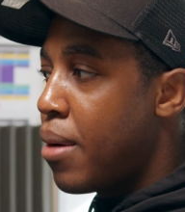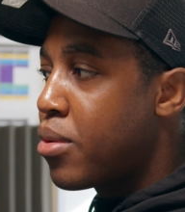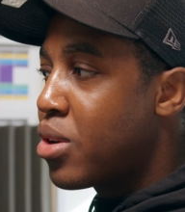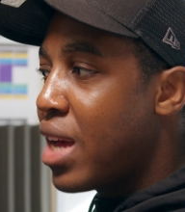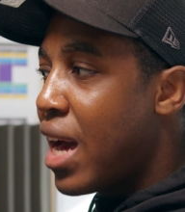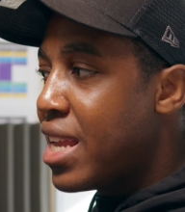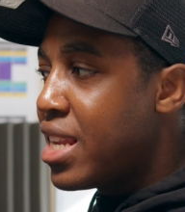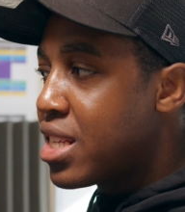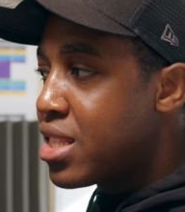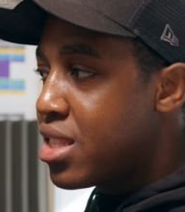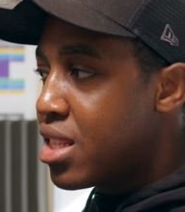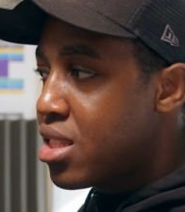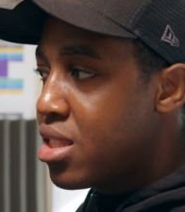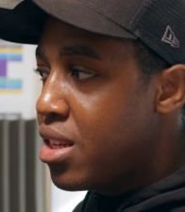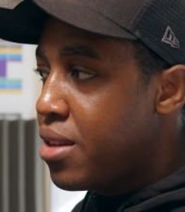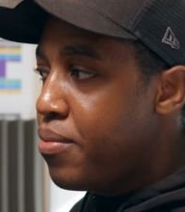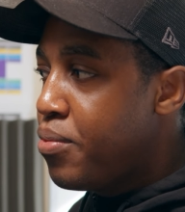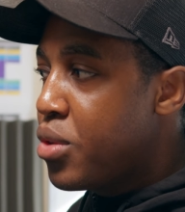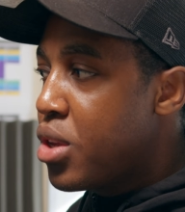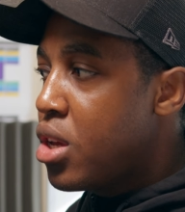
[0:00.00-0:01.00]
I'm going to add
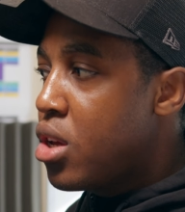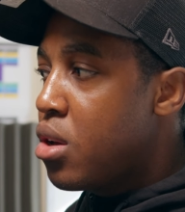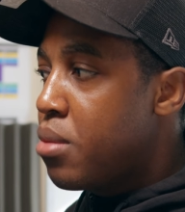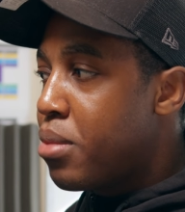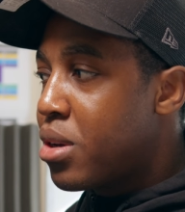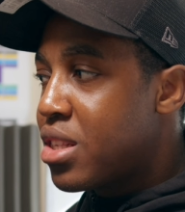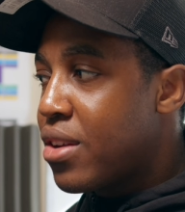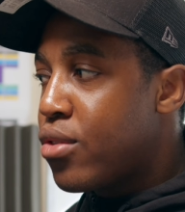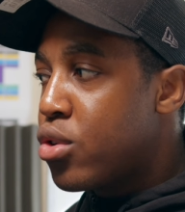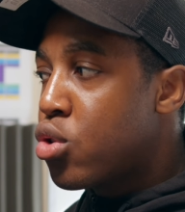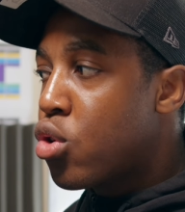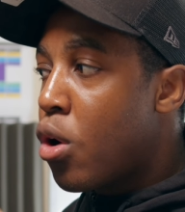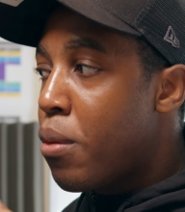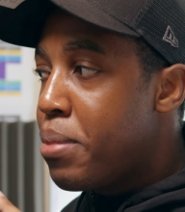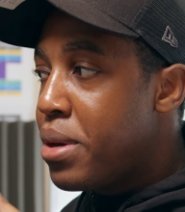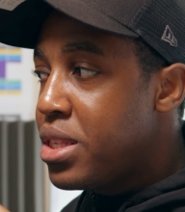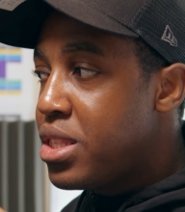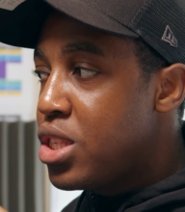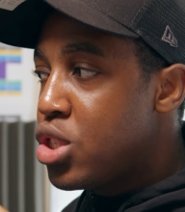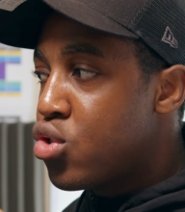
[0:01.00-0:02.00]
existing because I've already got a
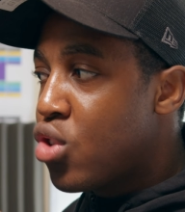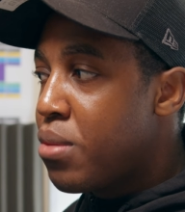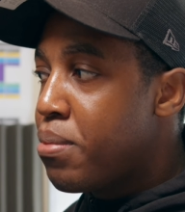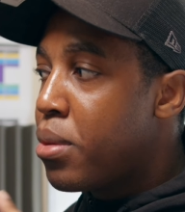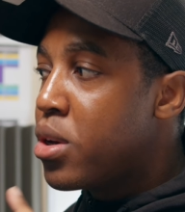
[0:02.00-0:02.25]
PC screen.